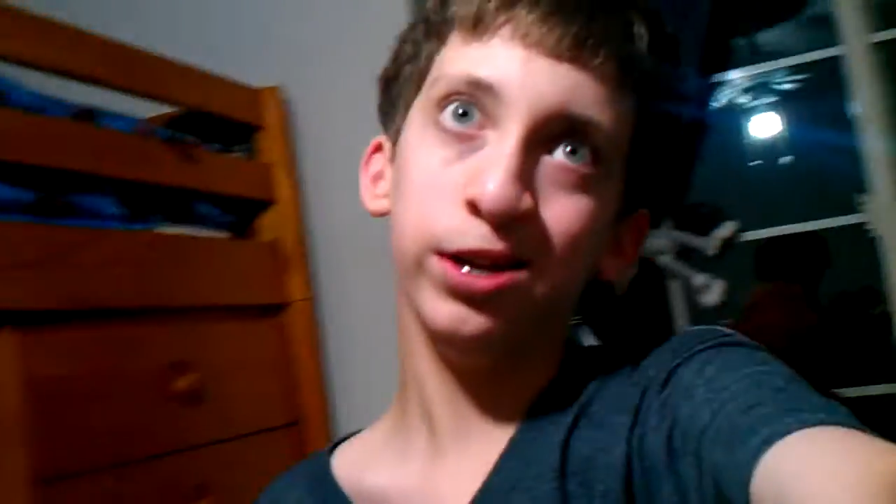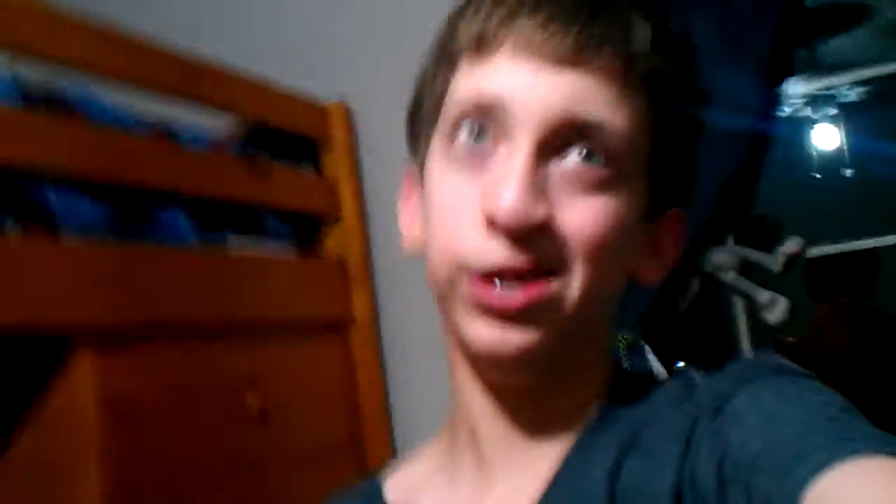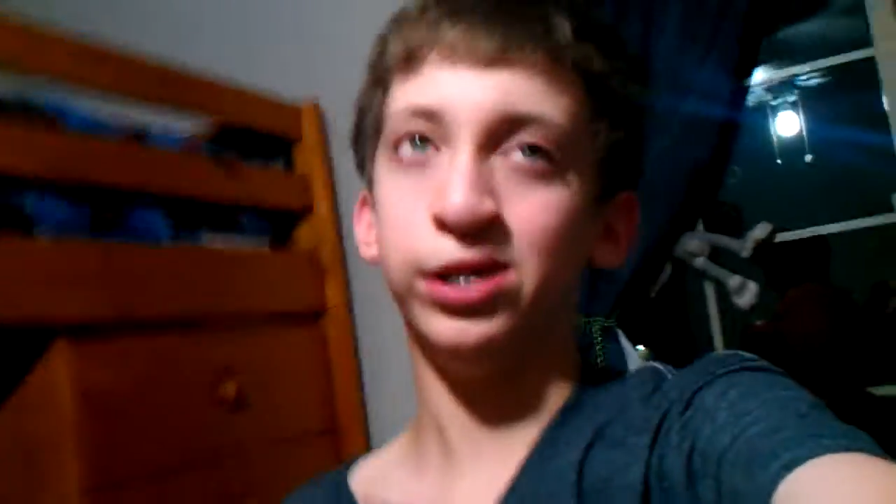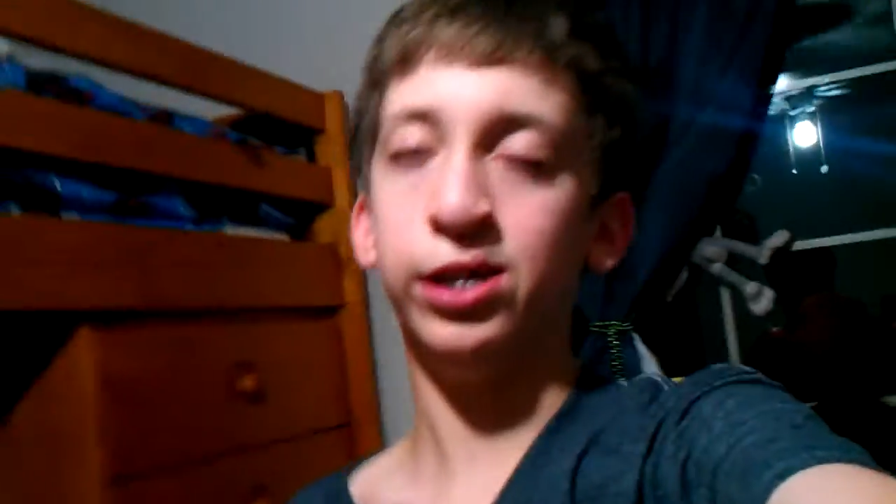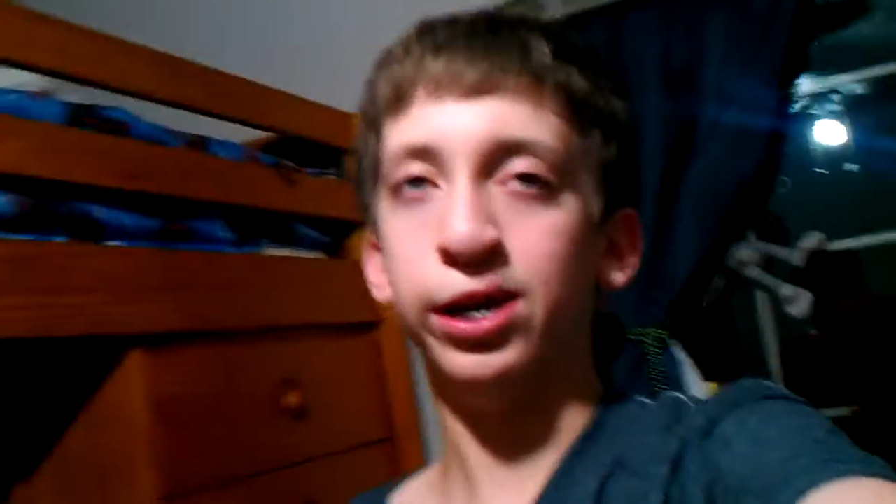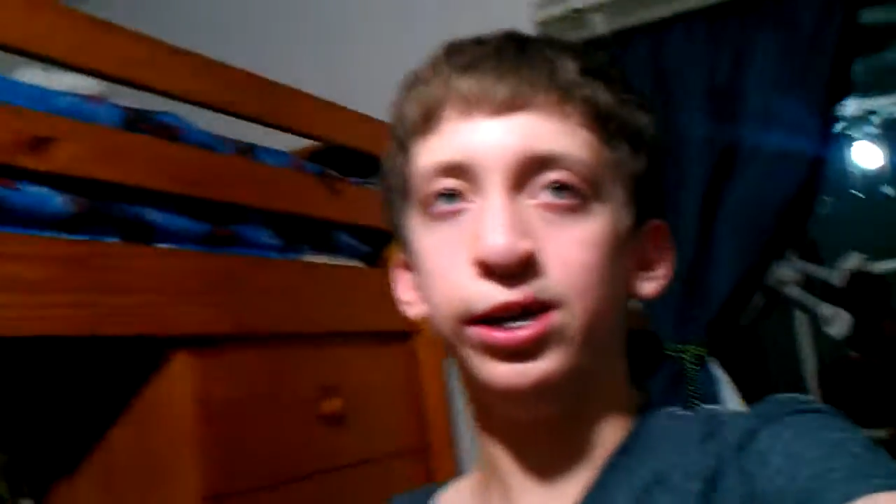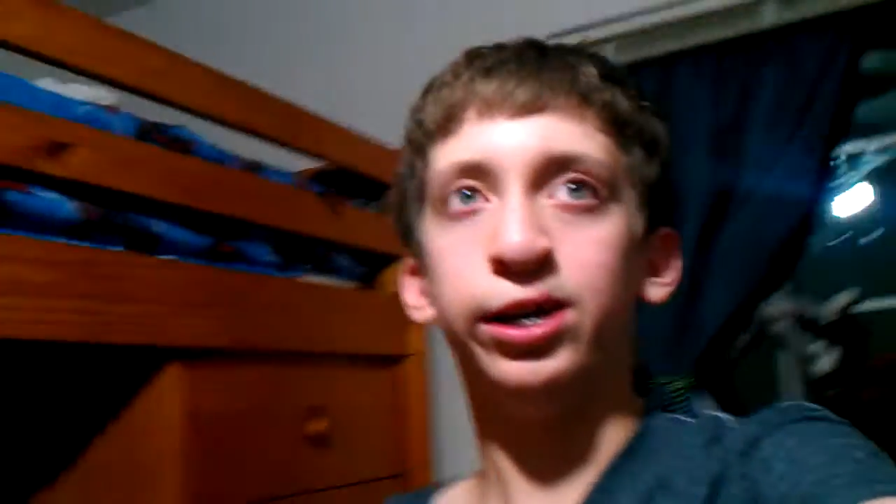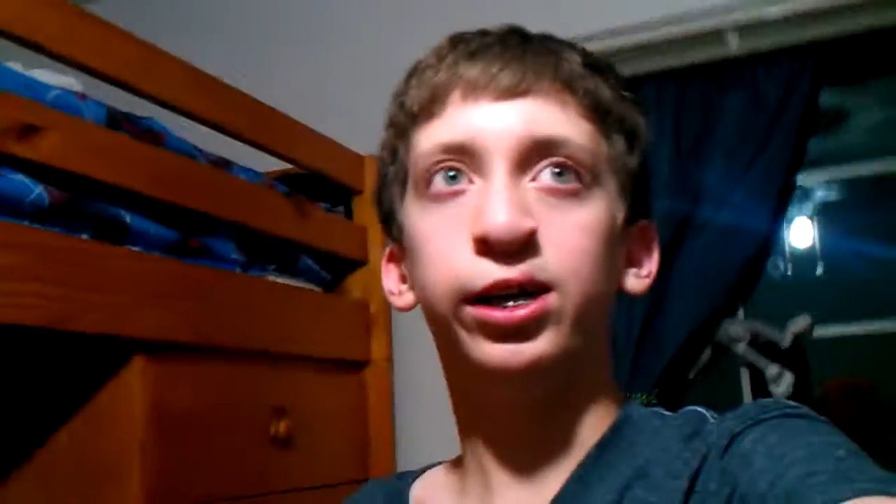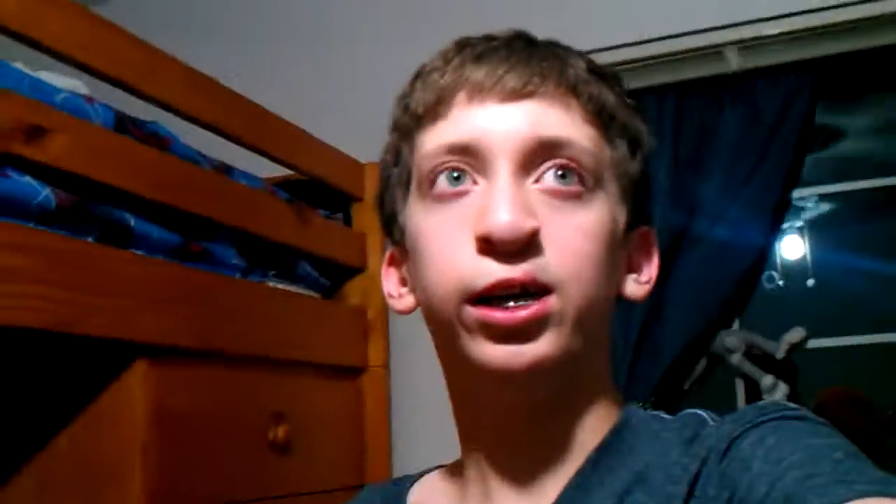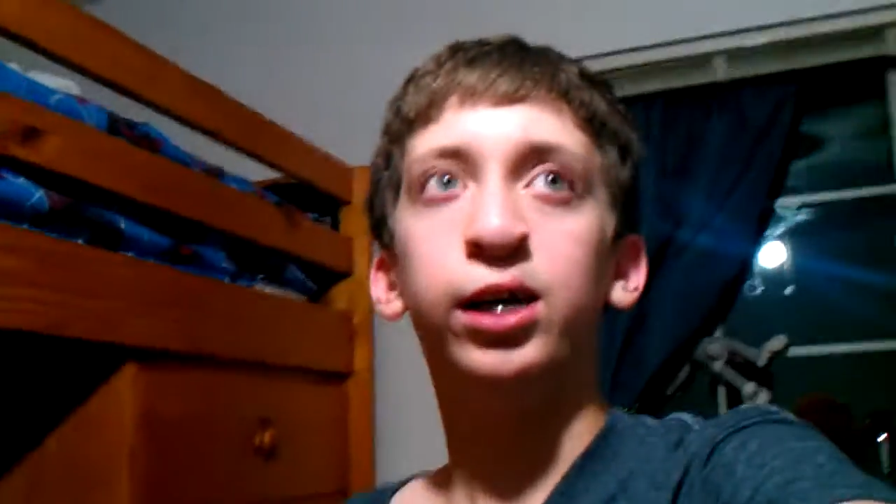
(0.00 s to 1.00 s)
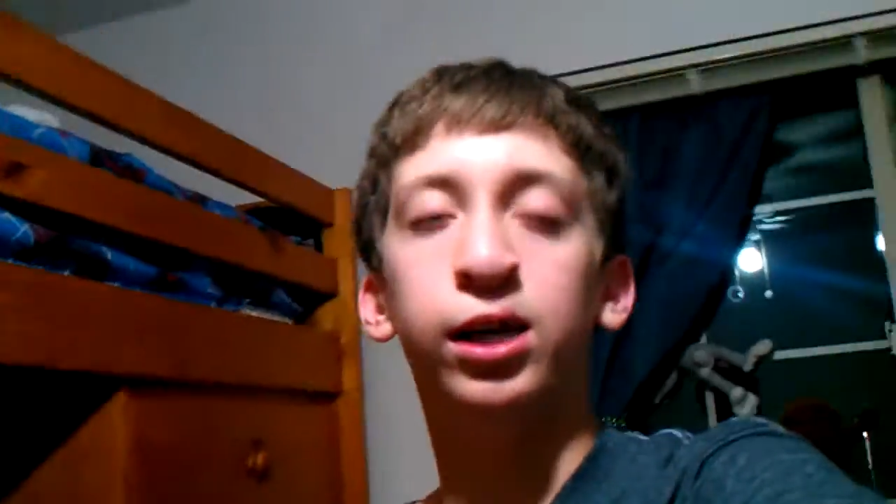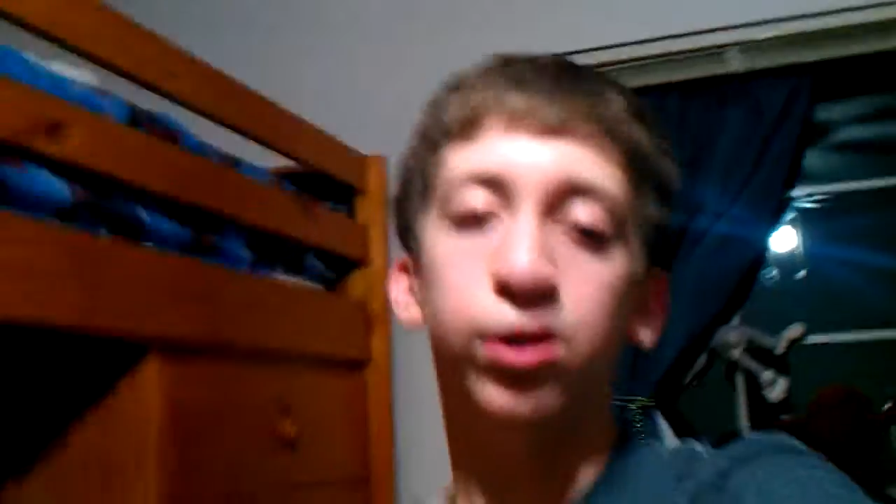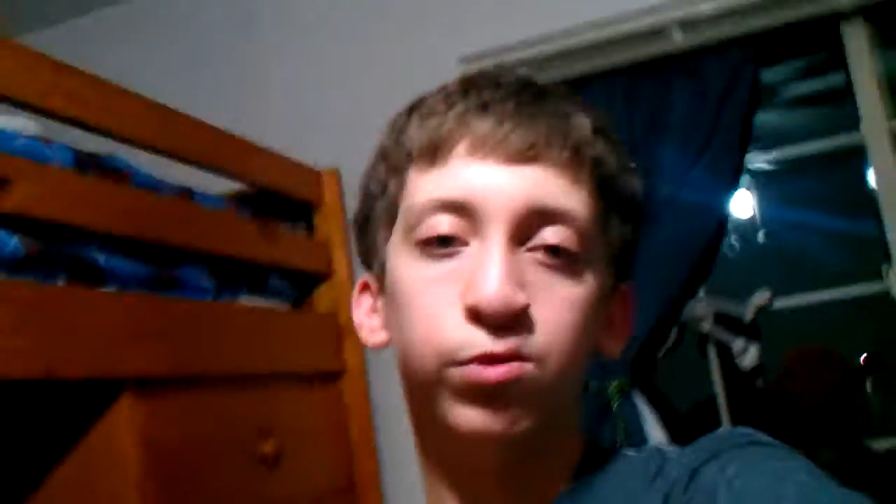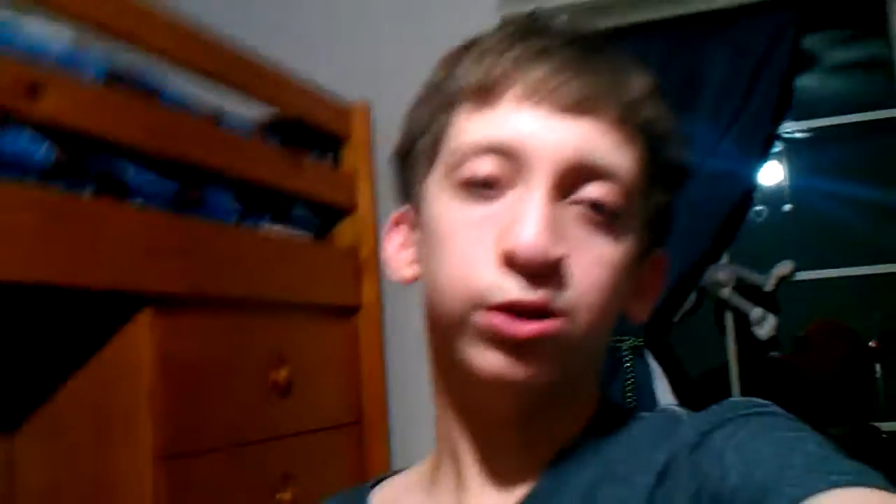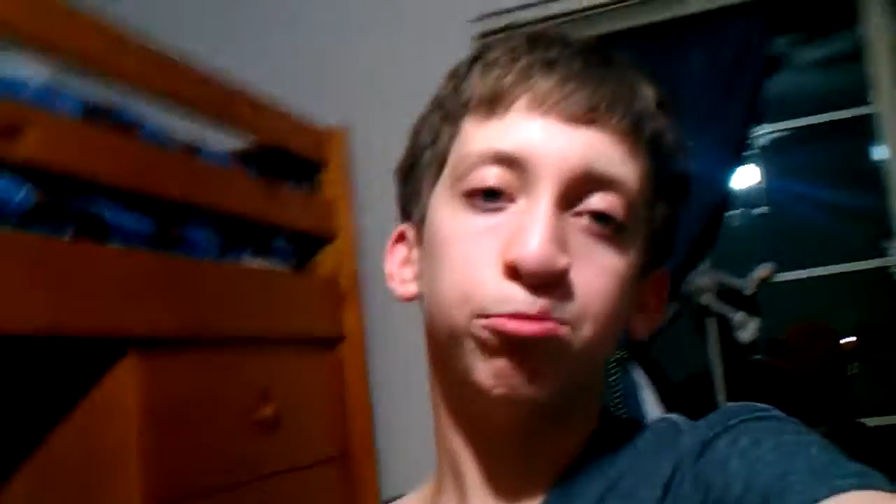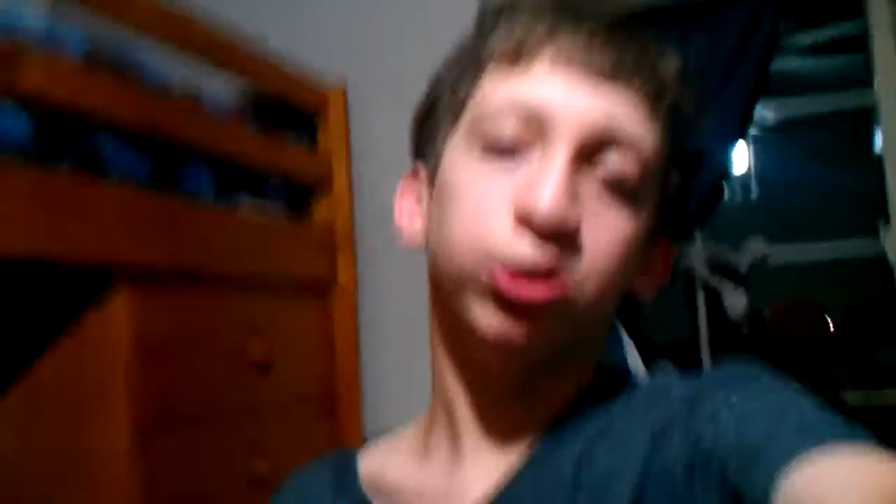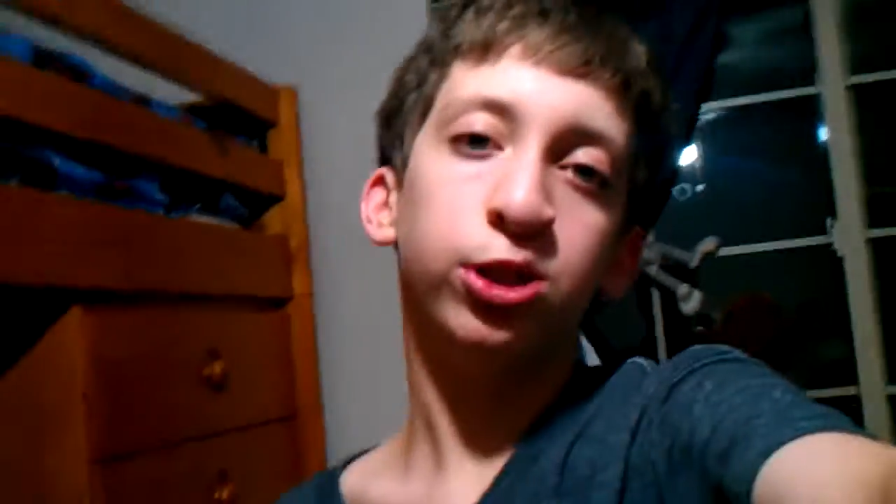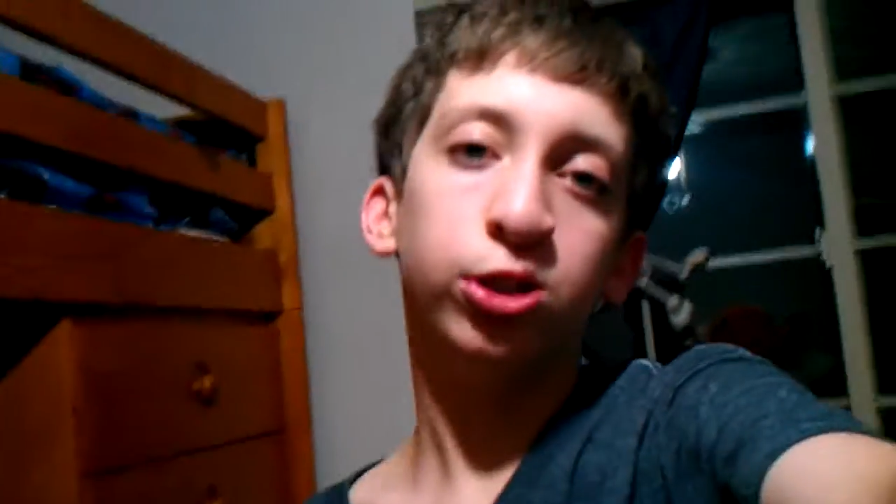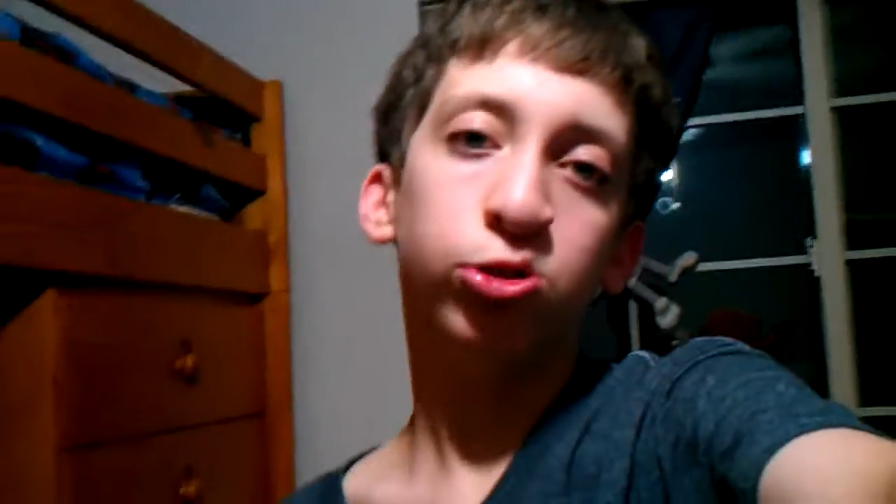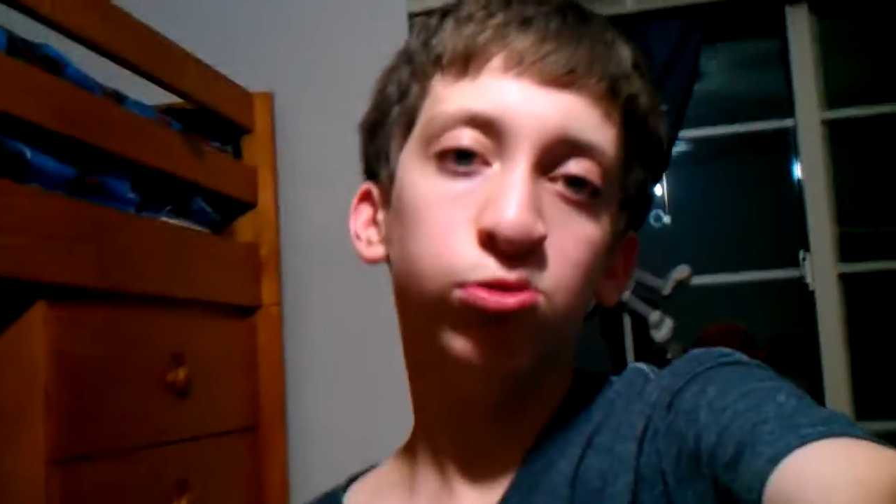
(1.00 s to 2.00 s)
and today we're
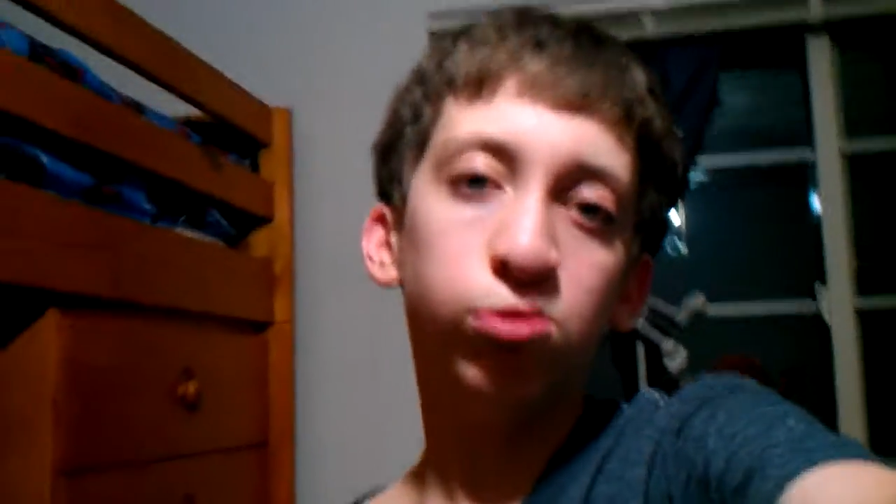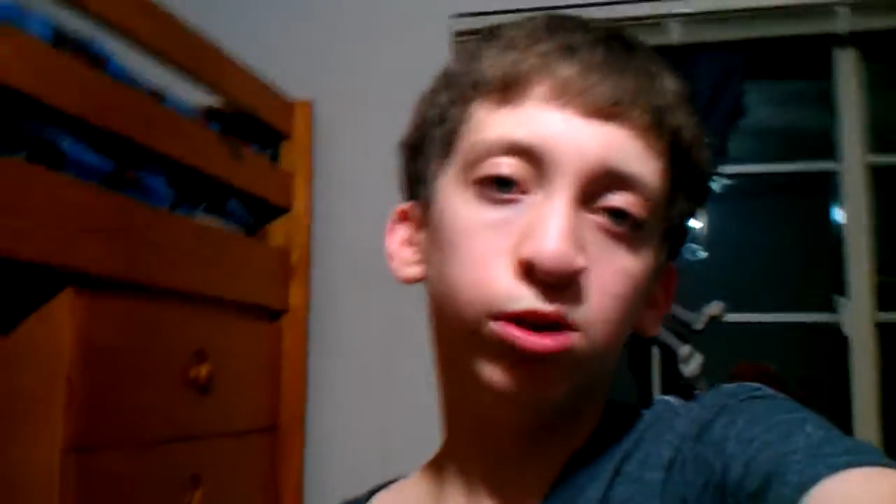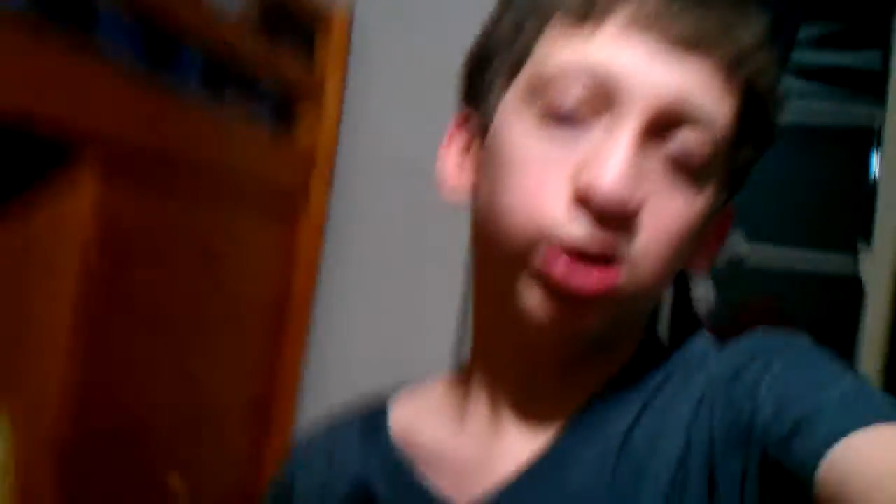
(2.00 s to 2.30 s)
busy too,